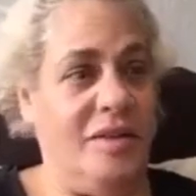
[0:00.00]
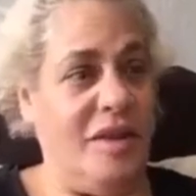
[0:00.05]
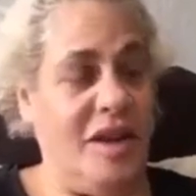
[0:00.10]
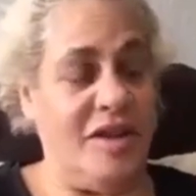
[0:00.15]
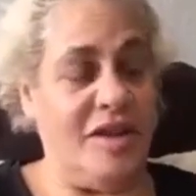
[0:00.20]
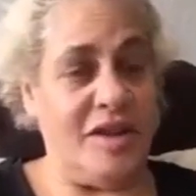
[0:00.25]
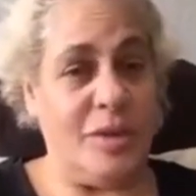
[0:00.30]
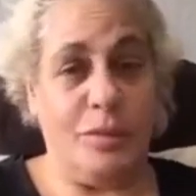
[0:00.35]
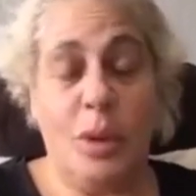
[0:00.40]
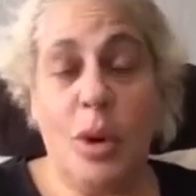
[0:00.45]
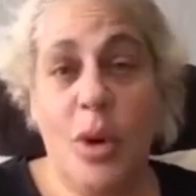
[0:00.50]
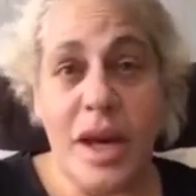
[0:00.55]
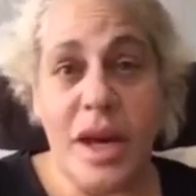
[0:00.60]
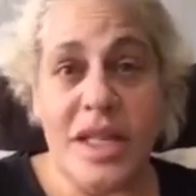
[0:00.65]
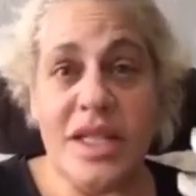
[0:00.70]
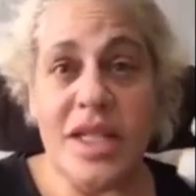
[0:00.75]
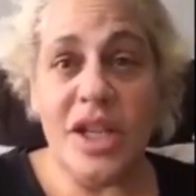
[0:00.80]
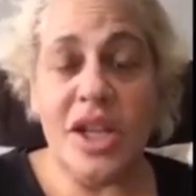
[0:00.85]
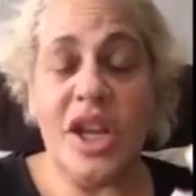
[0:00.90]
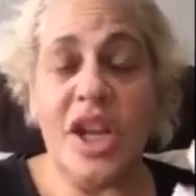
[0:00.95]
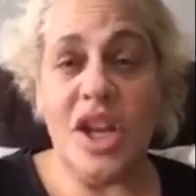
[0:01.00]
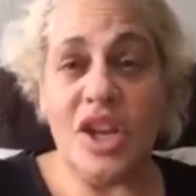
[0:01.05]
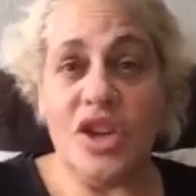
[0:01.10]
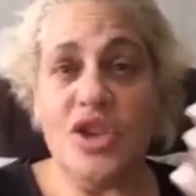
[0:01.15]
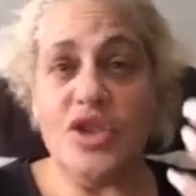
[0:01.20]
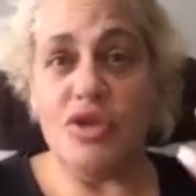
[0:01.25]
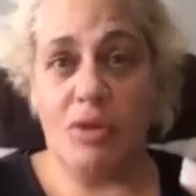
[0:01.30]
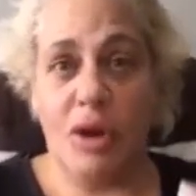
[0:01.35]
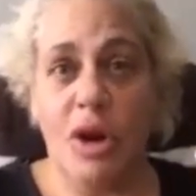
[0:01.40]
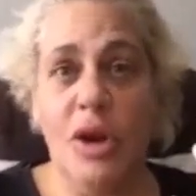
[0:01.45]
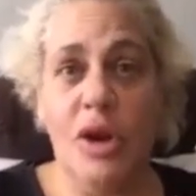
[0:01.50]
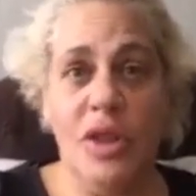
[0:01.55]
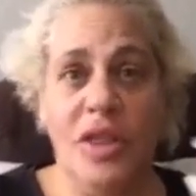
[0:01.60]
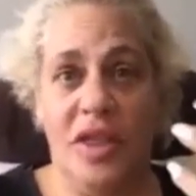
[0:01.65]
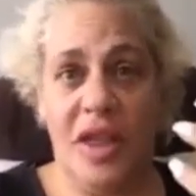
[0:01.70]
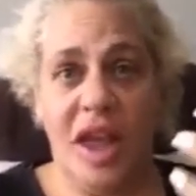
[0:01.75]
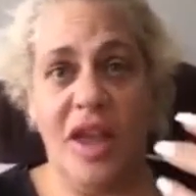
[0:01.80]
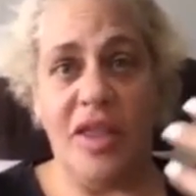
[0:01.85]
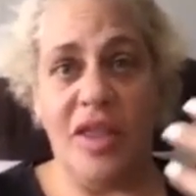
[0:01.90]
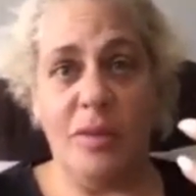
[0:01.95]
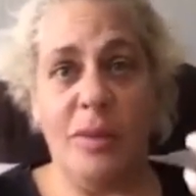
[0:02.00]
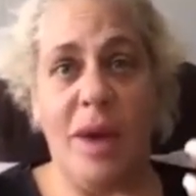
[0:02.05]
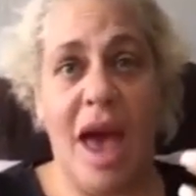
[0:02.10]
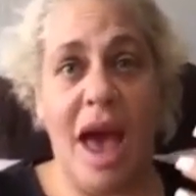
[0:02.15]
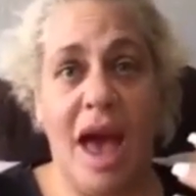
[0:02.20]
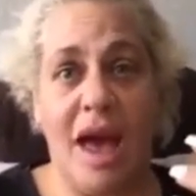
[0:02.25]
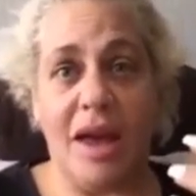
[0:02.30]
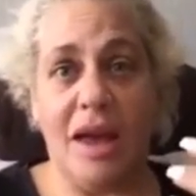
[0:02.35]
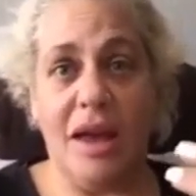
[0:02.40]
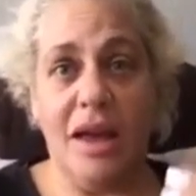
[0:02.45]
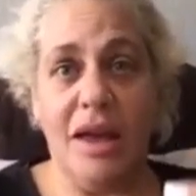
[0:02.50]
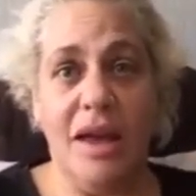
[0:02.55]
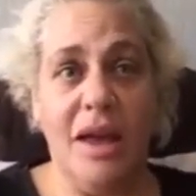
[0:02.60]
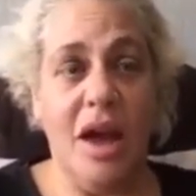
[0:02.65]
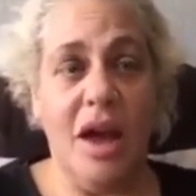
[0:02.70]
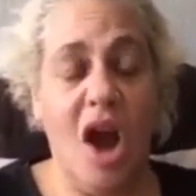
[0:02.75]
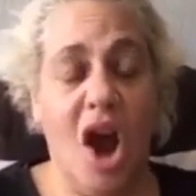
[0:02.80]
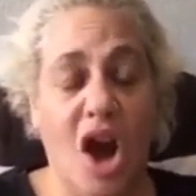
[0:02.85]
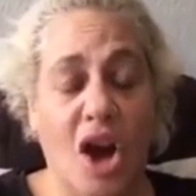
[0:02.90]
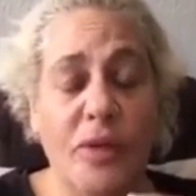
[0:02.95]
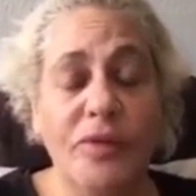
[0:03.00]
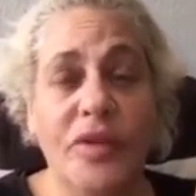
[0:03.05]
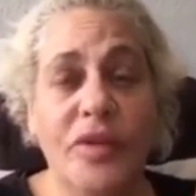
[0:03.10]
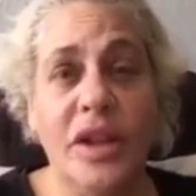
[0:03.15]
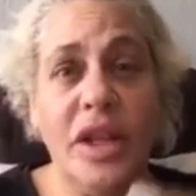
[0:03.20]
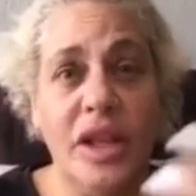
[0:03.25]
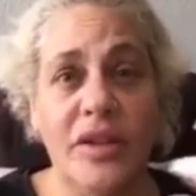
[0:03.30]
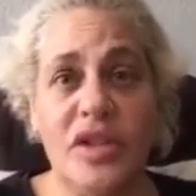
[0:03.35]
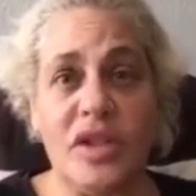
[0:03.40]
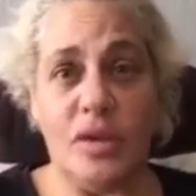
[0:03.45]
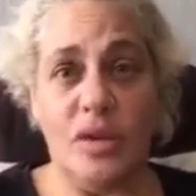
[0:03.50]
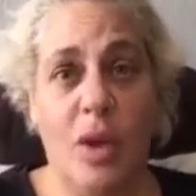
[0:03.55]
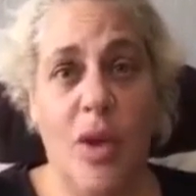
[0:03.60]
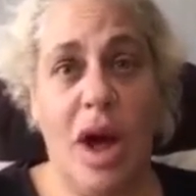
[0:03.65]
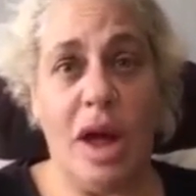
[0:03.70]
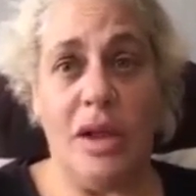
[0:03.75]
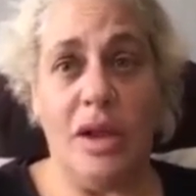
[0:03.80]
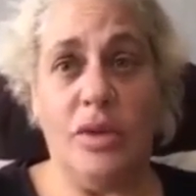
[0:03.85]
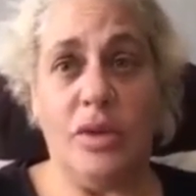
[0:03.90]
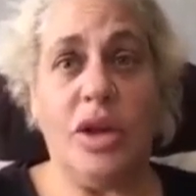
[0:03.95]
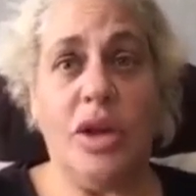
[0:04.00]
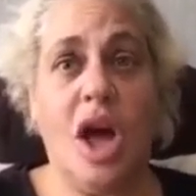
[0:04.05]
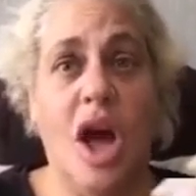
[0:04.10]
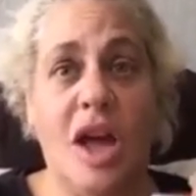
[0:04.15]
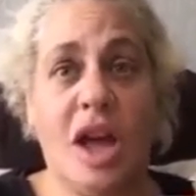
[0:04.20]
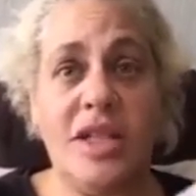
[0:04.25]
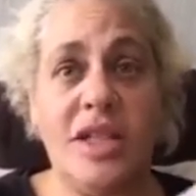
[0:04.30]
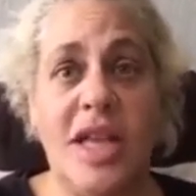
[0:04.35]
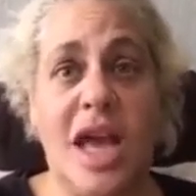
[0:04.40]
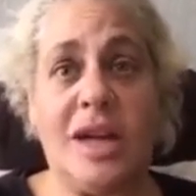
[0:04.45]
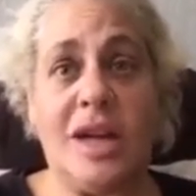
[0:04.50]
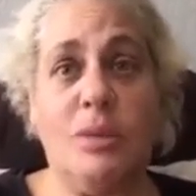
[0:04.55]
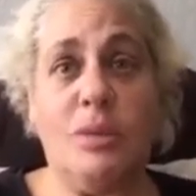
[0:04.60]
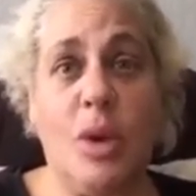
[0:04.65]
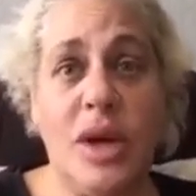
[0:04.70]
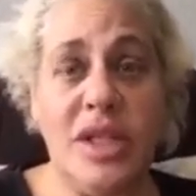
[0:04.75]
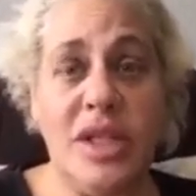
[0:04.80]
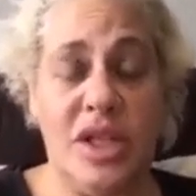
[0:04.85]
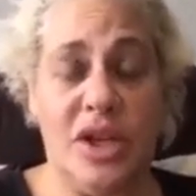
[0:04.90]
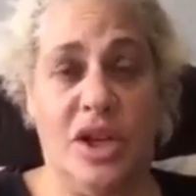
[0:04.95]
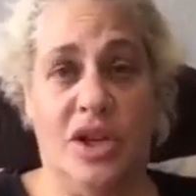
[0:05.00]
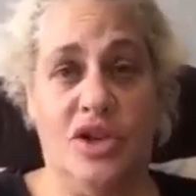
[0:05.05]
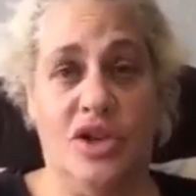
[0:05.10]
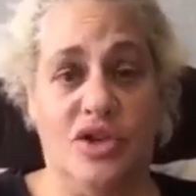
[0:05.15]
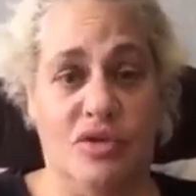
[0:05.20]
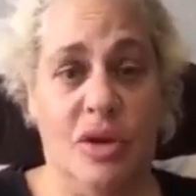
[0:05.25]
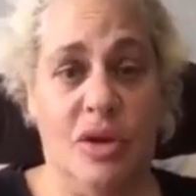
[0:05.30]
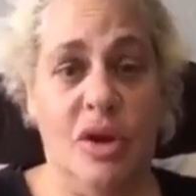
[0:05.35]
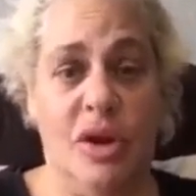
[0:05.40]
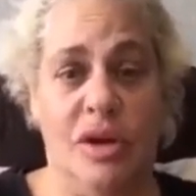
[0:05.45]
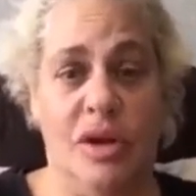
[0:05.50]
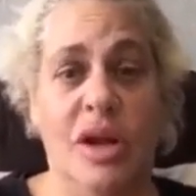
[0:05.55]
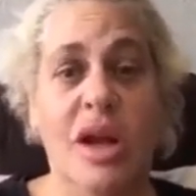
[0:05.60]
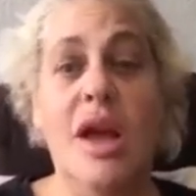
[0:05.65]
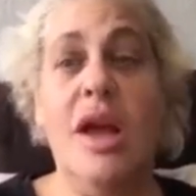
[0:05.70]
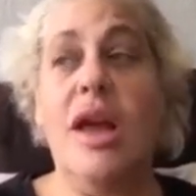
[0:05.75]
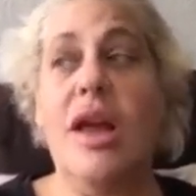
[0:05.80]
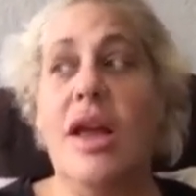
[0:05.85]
There's a poison control thing on the back. Harmful if swallowed. Contact poison control.